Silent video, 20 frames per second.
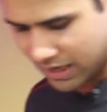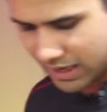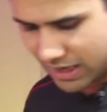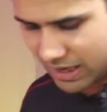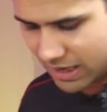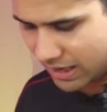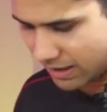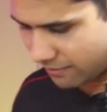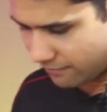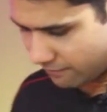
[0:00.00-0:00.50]

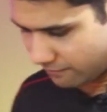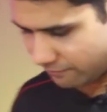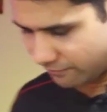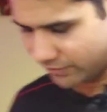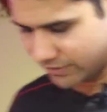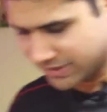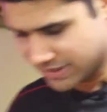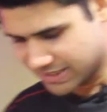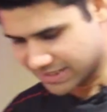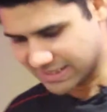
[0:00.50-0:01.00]

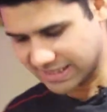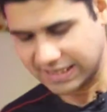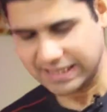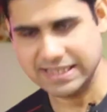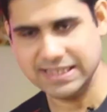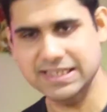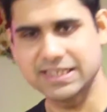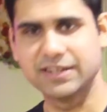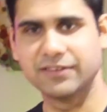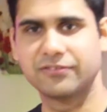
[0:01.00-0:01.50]
for the
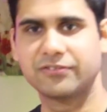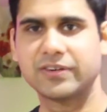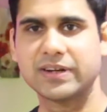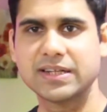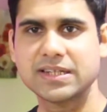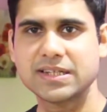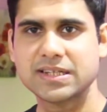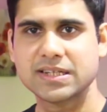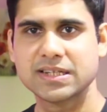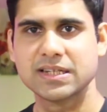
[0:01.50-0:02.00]
size
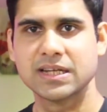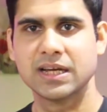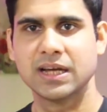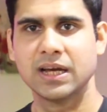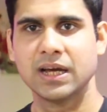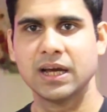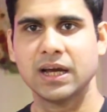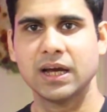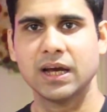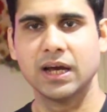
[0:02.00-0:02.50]
difference,
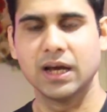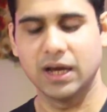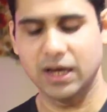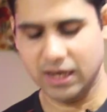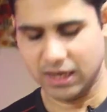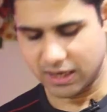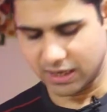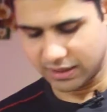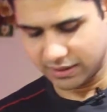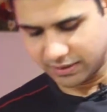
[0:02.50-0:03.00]

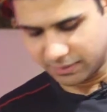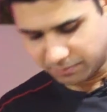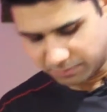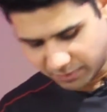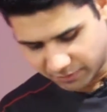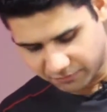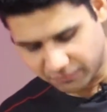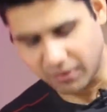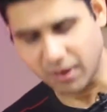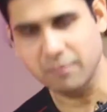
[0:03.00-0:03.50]
the
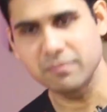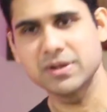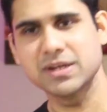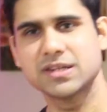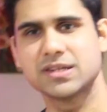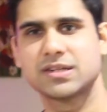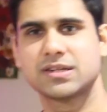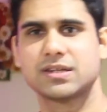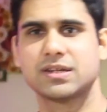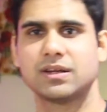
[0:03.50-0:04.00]

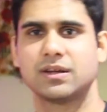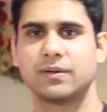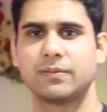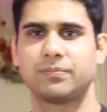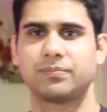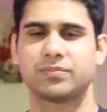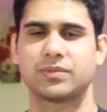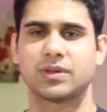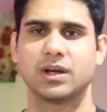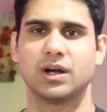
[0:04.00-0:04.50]
performance,
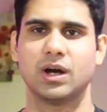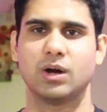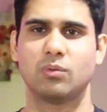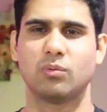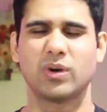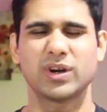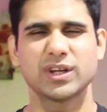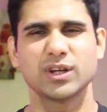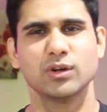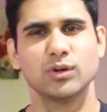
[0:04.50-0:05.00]

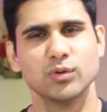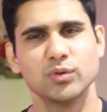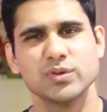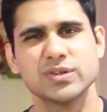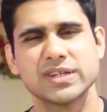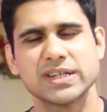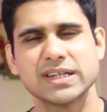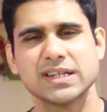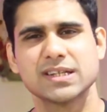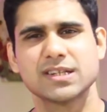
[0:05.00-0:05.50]
what you're
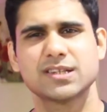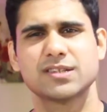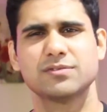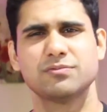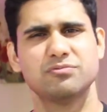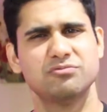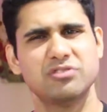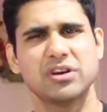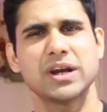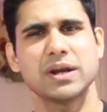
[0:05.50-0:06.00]
losing is
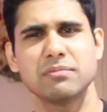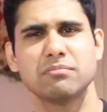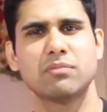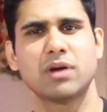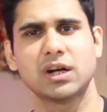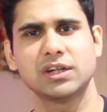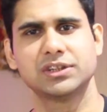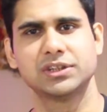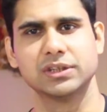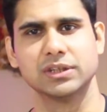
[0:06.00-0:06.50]
very
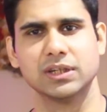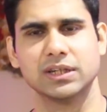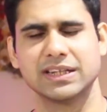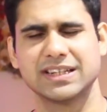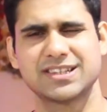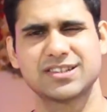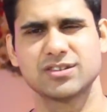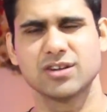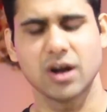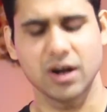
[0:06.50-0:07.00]
marginal.
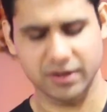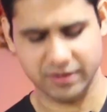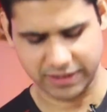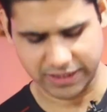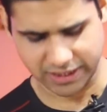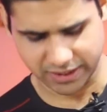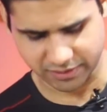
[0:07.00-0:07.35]
It's not